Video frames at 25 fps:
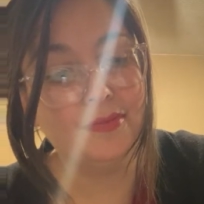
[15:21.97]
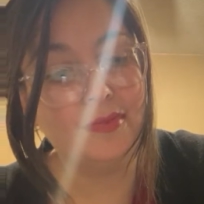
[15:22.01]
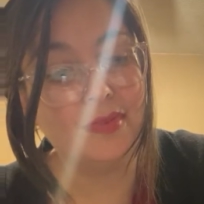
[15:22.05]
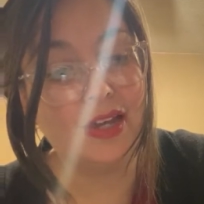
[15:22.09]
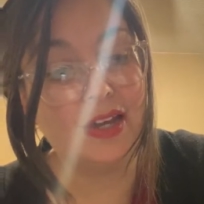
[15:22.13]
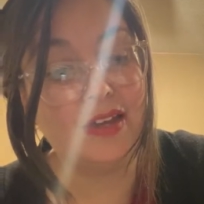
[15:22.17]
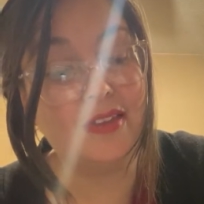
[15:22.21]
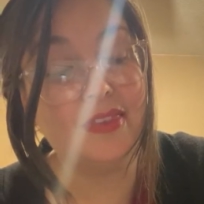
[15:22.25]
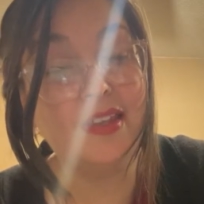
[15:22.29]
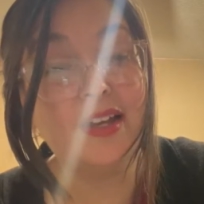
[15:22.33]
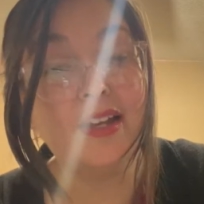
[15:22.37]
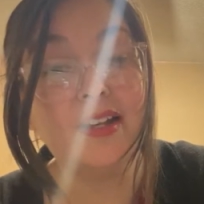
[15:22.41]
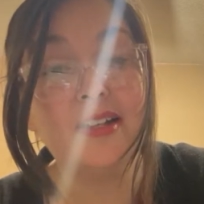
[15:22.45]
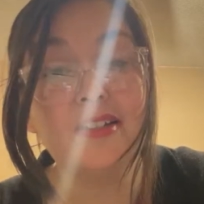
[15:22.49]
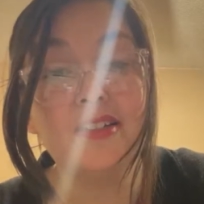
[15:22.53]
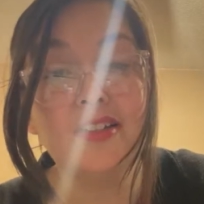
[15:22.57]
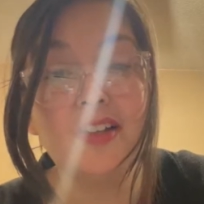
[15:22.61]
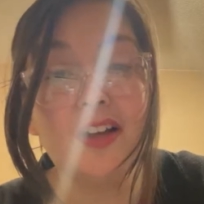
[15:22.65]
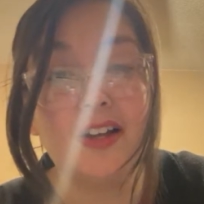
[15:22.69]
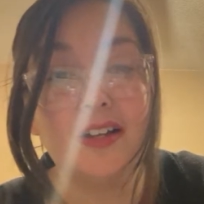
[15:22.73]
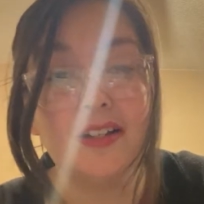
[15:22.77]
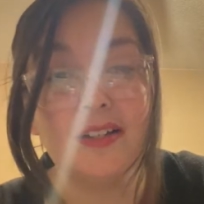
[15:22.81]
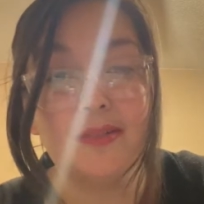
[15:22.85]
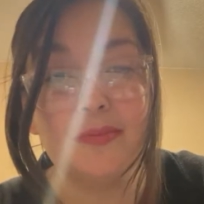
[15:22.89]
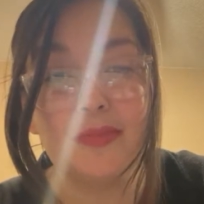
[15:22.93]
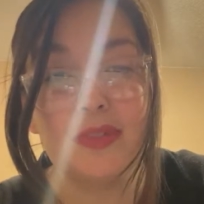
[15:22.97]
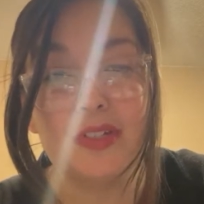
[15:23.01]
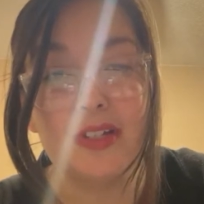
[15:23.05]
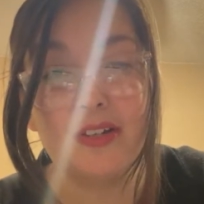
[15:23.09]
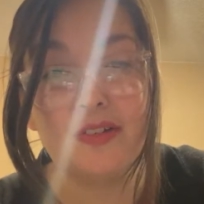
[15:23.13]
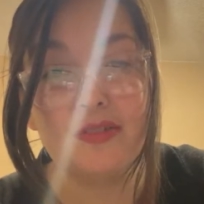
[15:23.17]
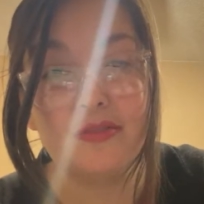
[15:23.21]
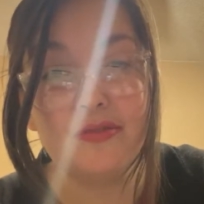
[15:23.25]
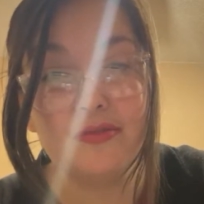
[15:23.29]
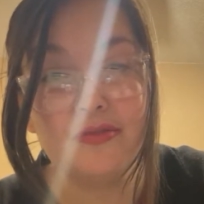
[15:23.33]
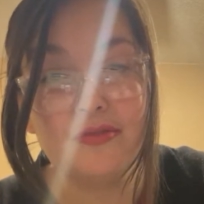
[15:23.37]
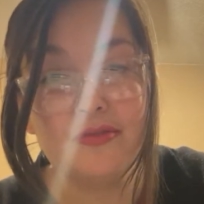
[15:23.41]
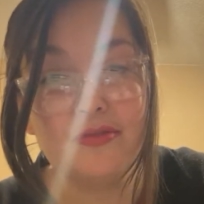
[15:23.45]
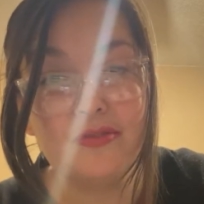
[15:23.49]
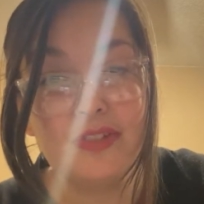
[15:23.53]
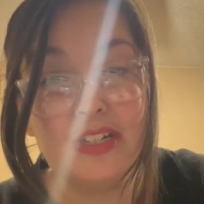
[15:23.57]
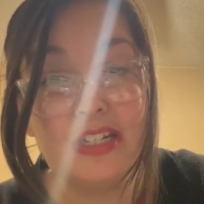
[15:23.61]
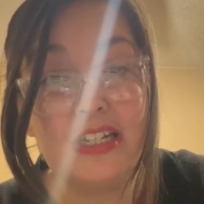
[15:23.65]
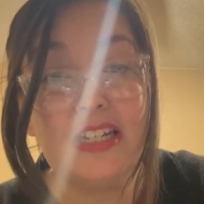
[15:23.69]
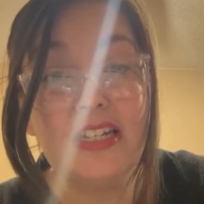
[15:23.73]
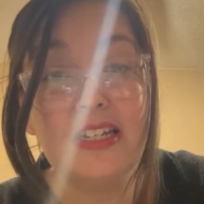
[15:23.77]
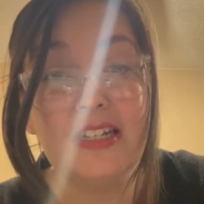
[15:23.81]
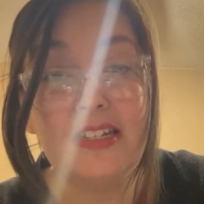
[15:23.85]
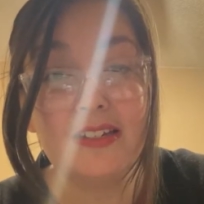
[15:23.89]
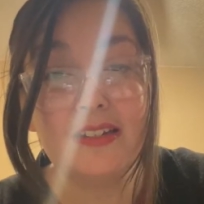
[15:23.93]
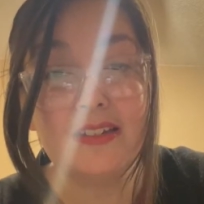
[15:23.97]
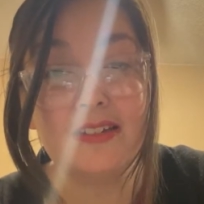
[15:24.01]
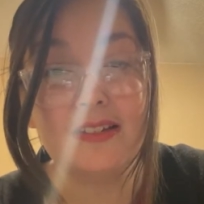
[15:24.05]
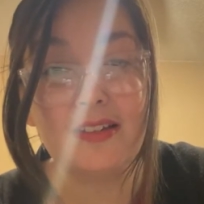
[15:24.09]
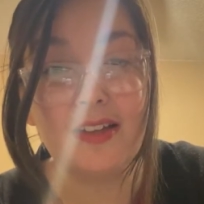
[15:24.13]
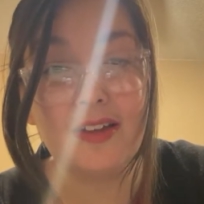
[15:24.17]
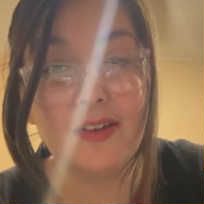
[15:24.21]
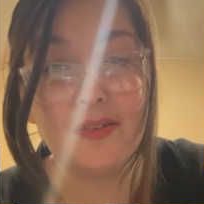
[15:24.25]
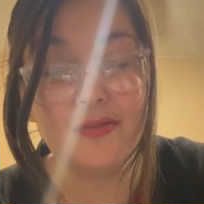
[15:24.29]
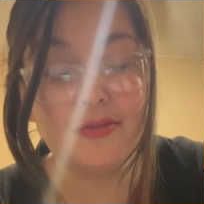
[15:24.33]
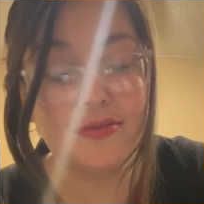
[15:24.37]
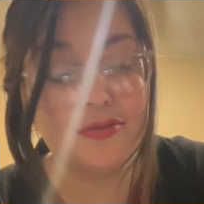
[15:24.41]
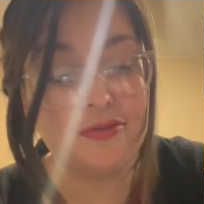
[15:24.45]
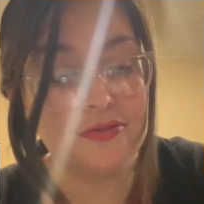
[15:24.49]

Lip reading: And that is God Himself. He is love.